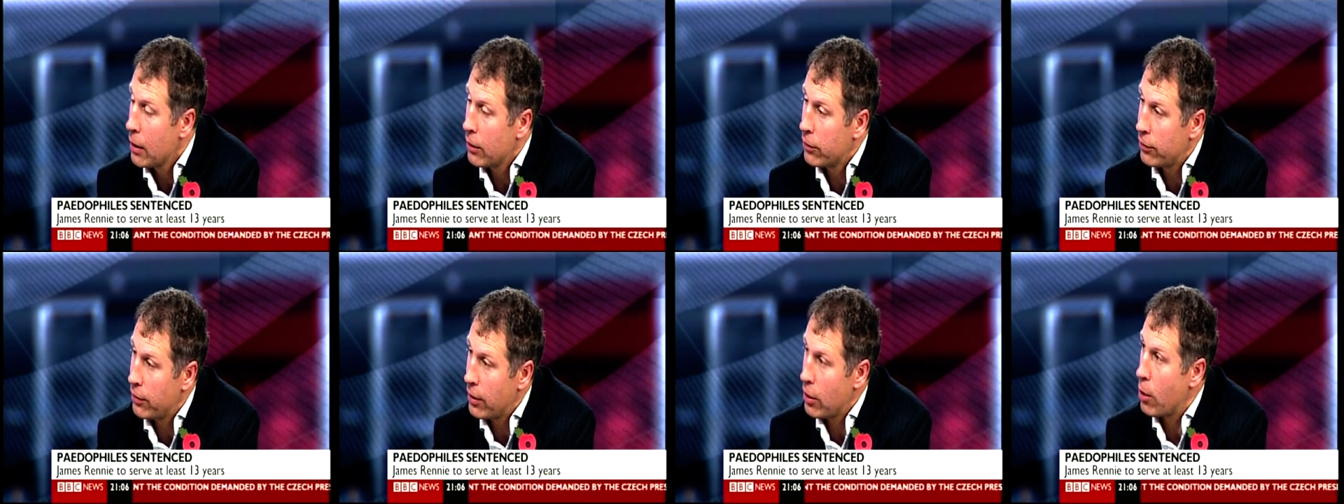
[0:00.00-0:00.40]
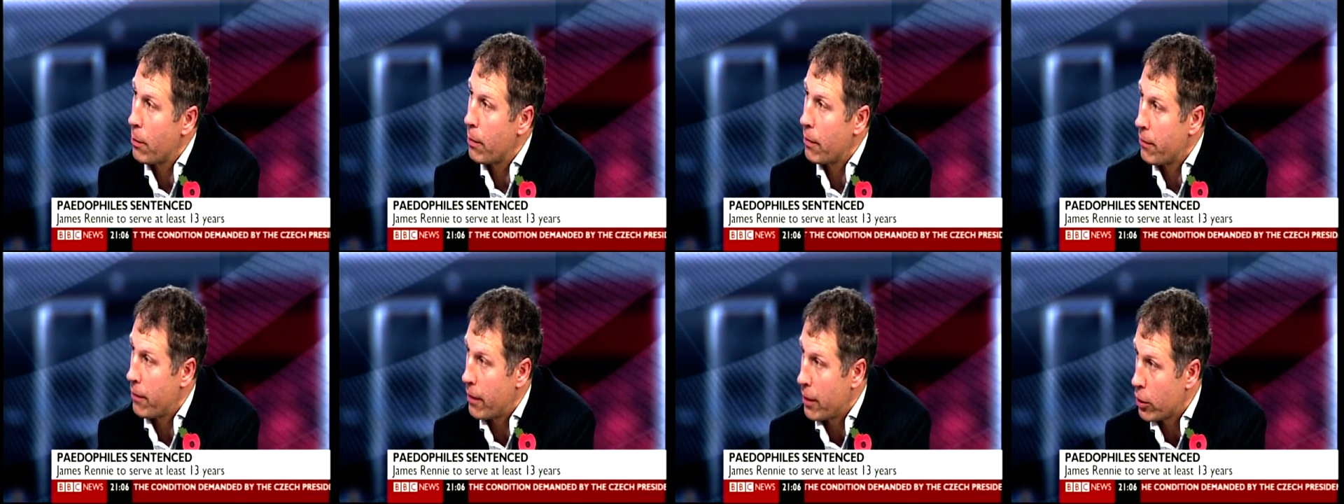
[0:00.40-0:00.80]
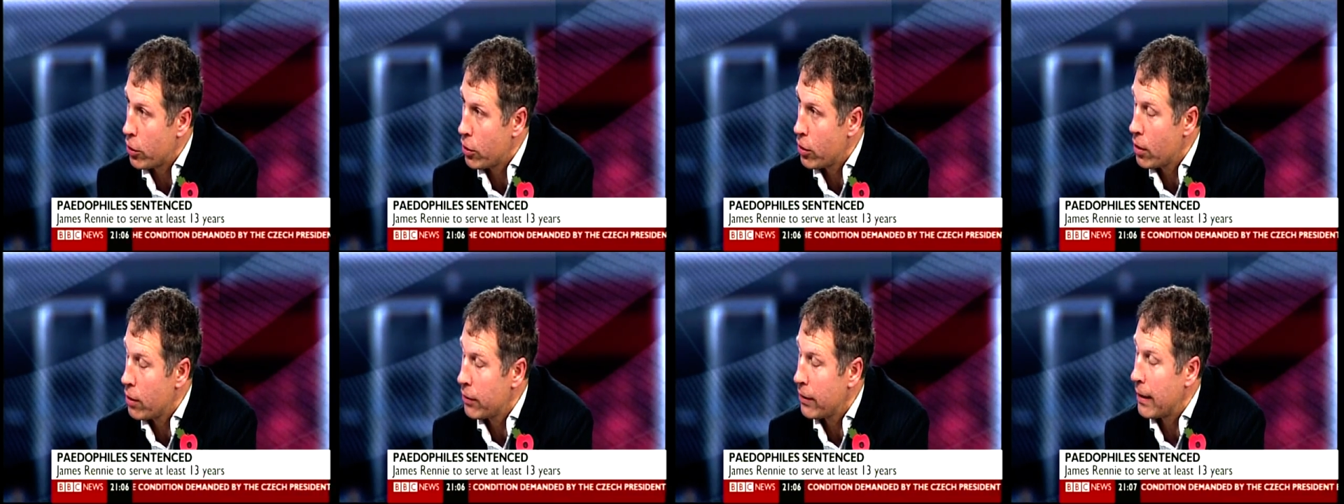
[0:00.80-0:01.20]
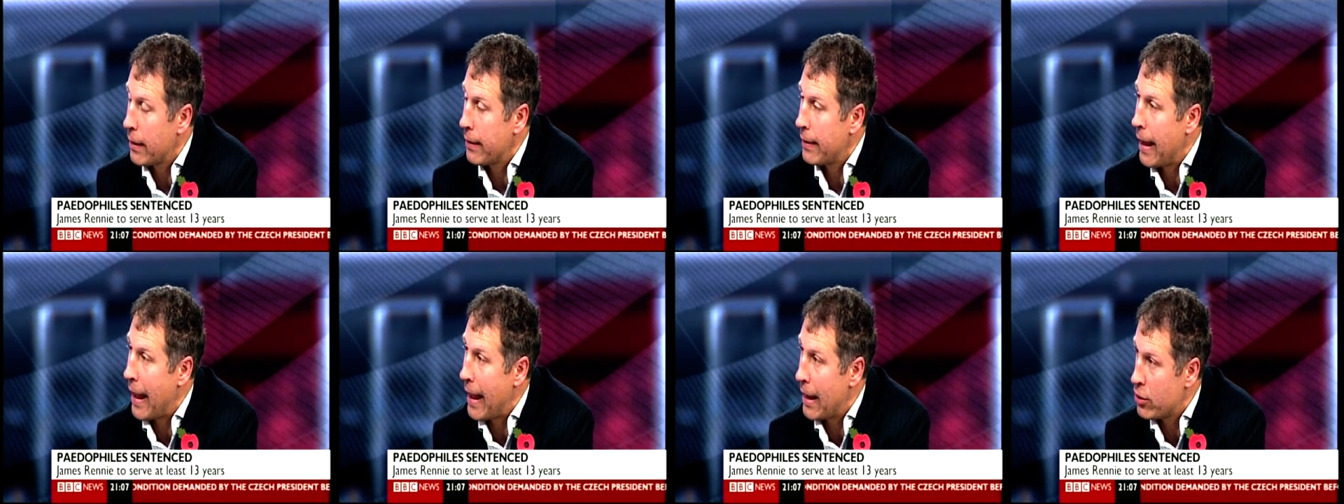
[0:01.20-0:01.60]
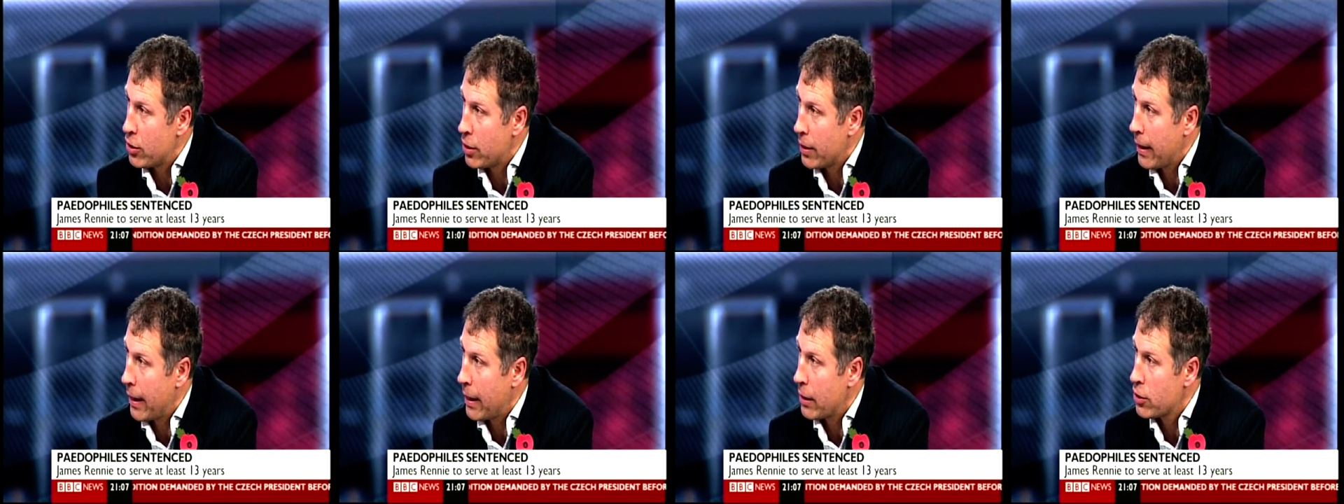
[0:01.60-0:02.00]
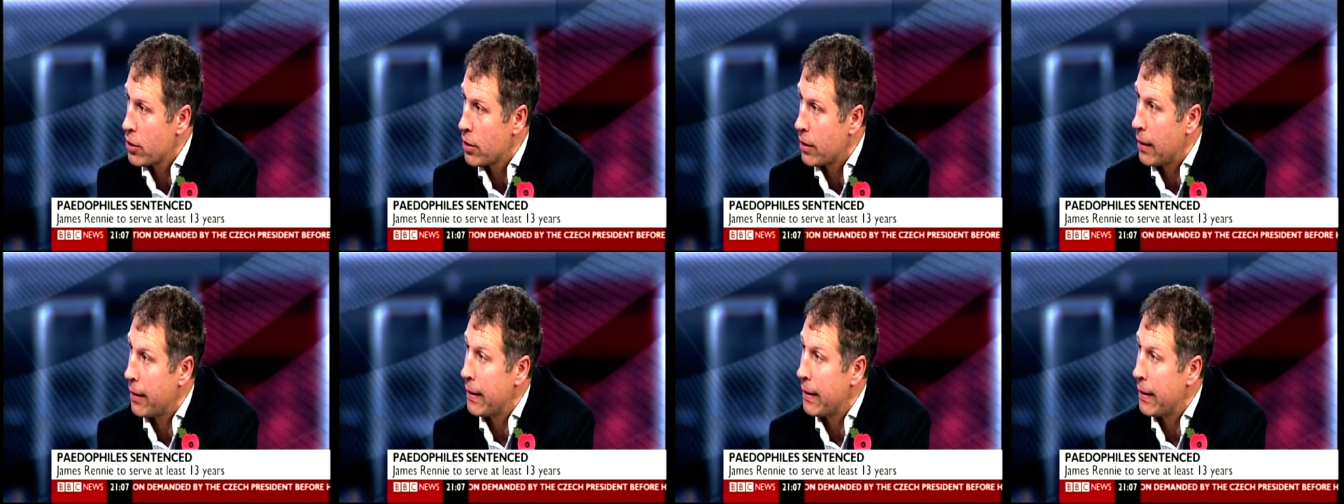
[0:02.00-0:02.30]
CEOP are very good in their education,